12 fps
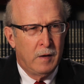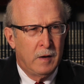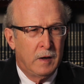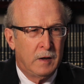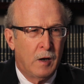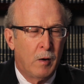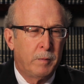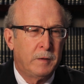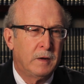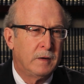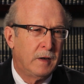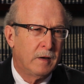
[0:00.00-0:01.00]
and helping
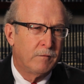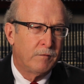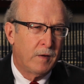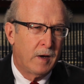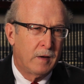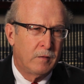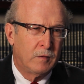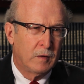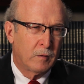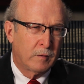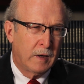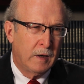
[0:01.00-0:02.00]
identify the
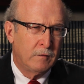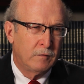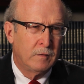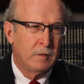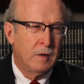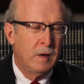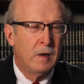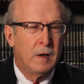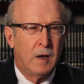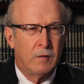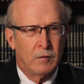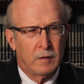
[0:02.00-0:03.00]
location
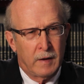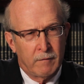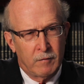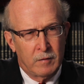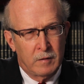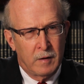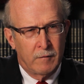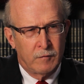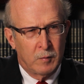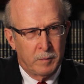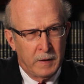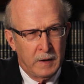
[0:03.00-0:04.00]
and the level of your
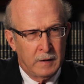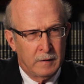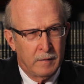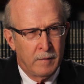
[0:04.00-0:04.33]
pain.